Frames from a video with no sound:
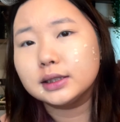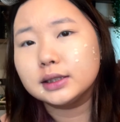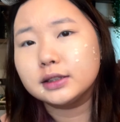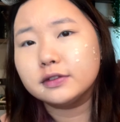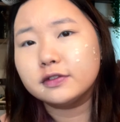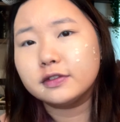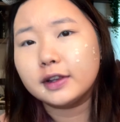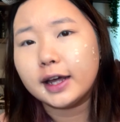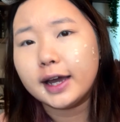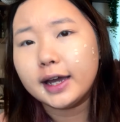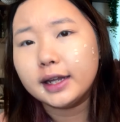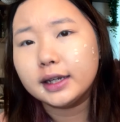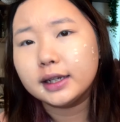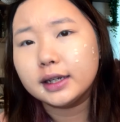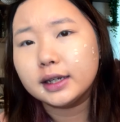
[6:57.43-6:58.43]
flat,
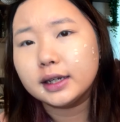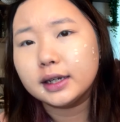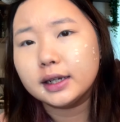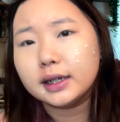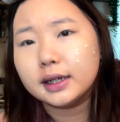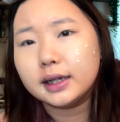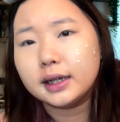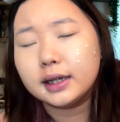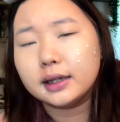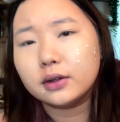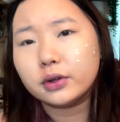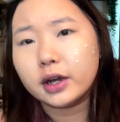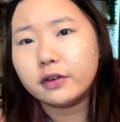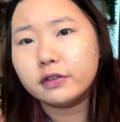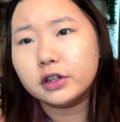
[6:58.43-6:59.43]
and
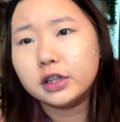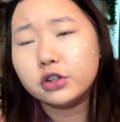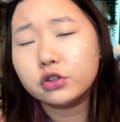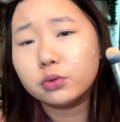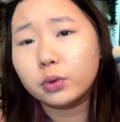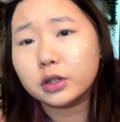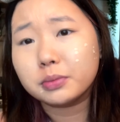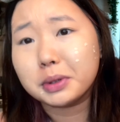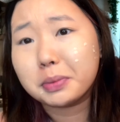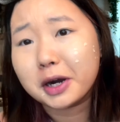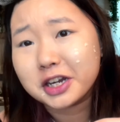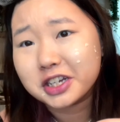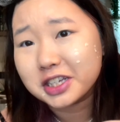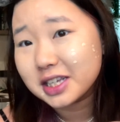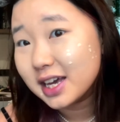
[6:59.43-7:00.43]
okay, I really should wash my brushes.